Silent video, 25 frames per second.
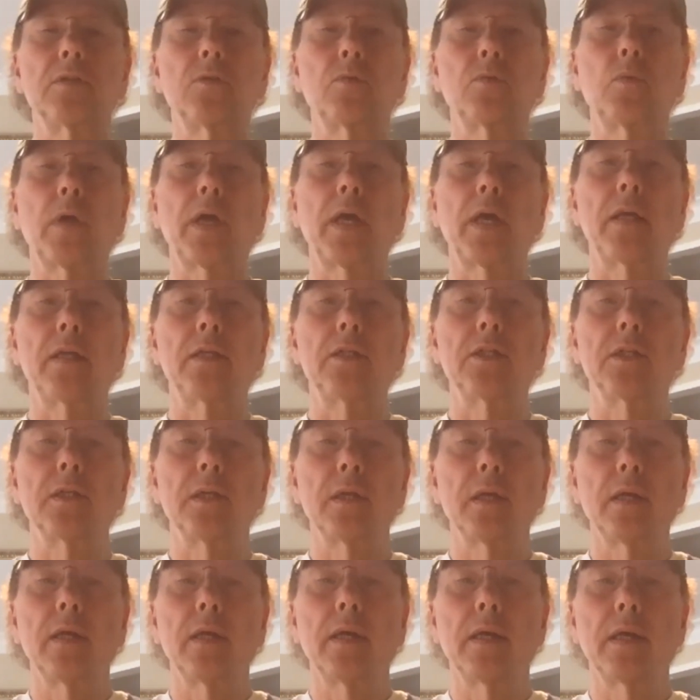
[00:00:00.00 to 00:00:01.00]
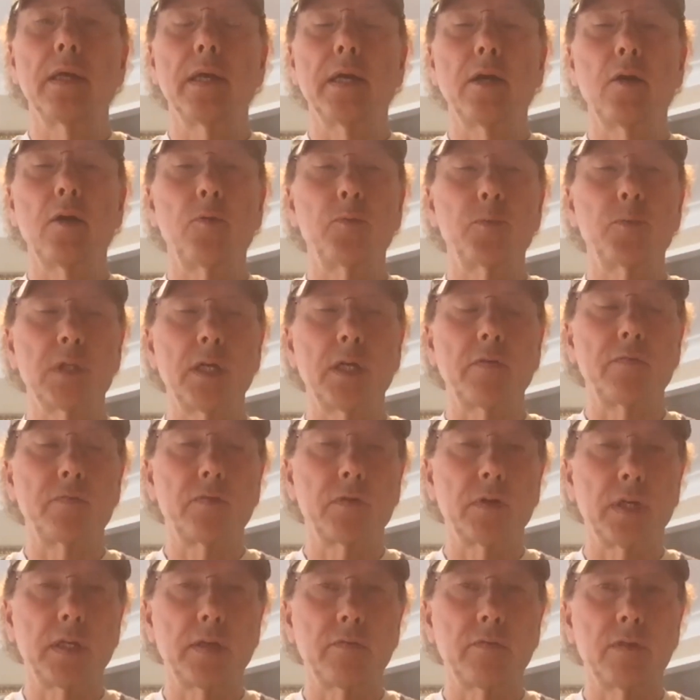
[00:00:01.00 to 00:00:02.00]
wage helps on
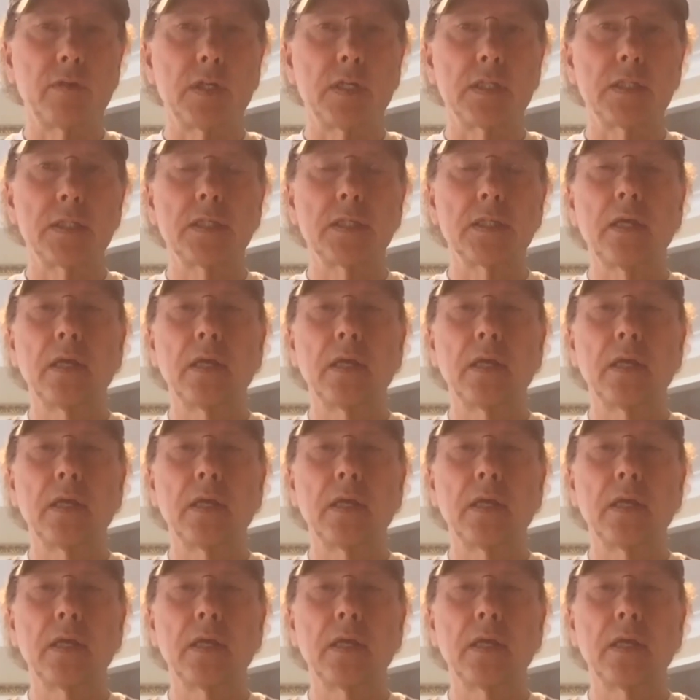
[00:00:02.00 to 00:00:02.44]
forgiveness.